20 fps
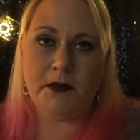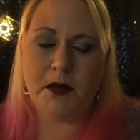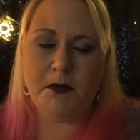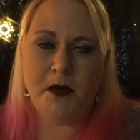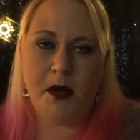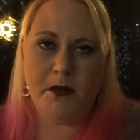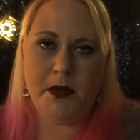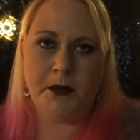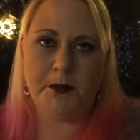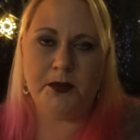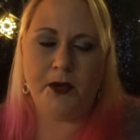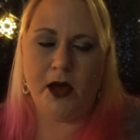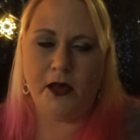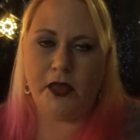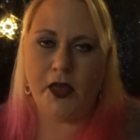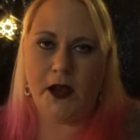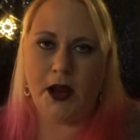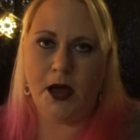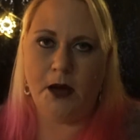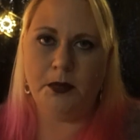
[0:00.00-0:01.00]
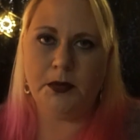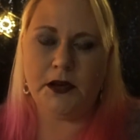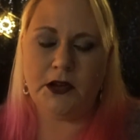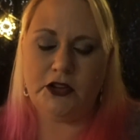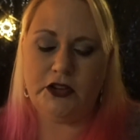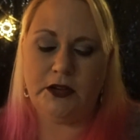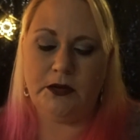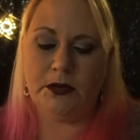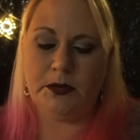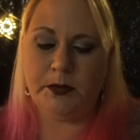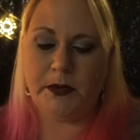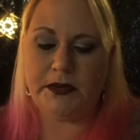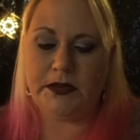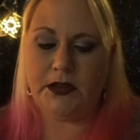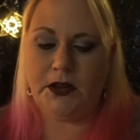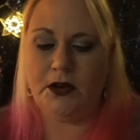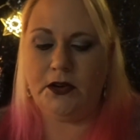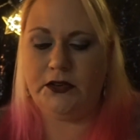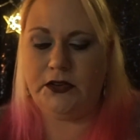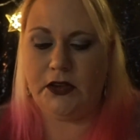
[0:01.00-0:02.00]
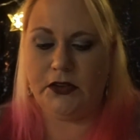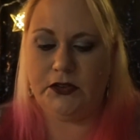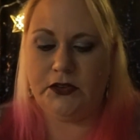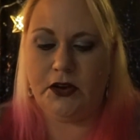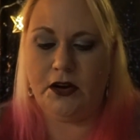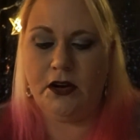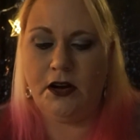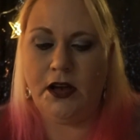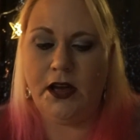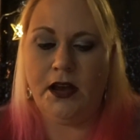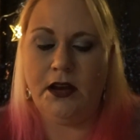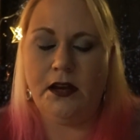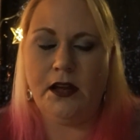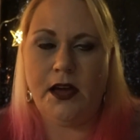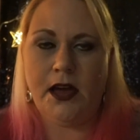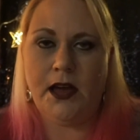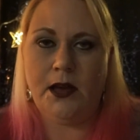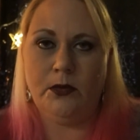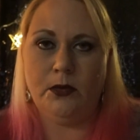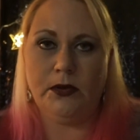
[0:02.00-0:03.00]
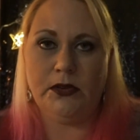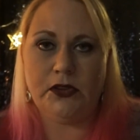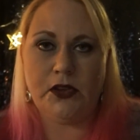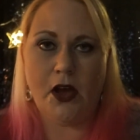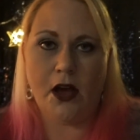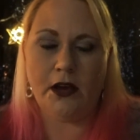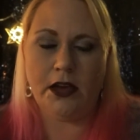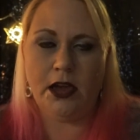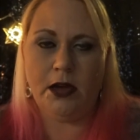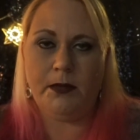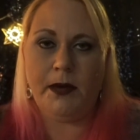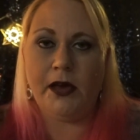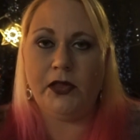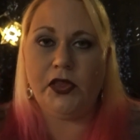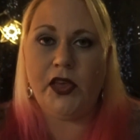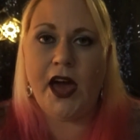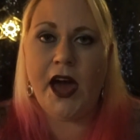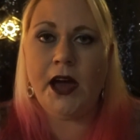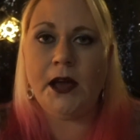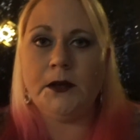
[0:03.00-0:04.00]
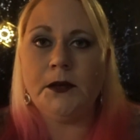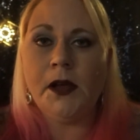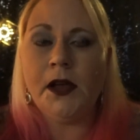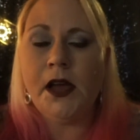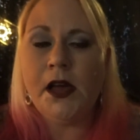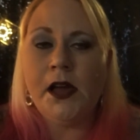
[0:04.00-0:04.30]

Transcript: My mom had brought that up because she was missing her sister and was talking about that.